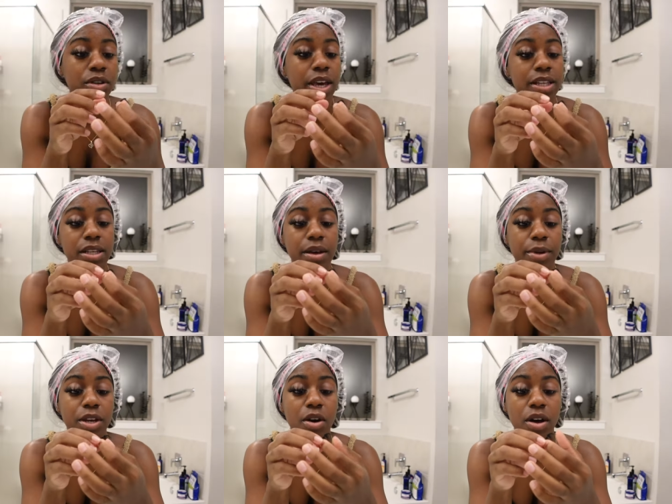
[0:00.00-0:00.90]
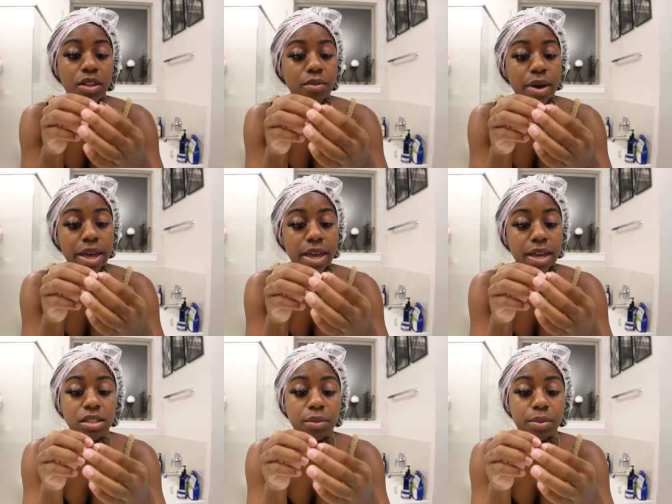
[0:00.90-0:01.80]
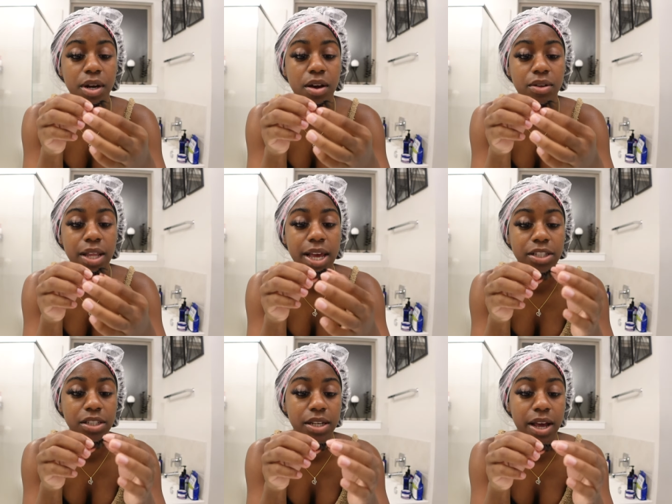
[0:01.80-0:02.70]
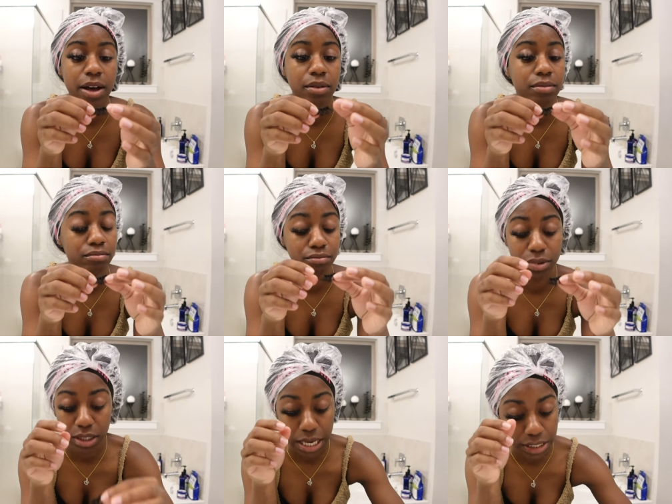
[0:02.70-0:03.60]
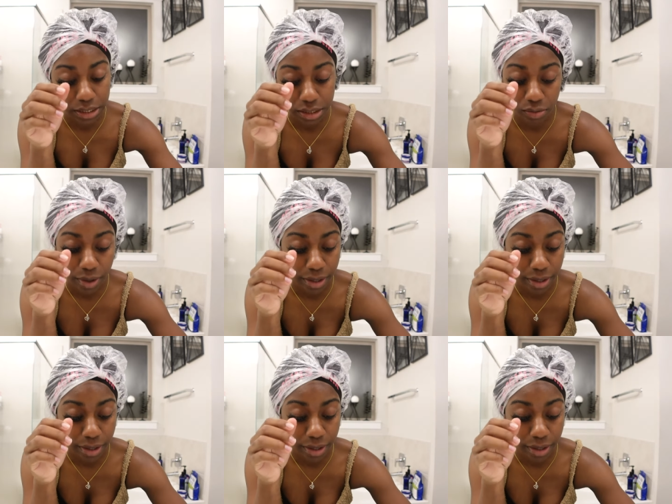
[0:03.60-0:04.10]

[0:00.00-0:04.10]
you can't tell me no other way to put on lashes now besides this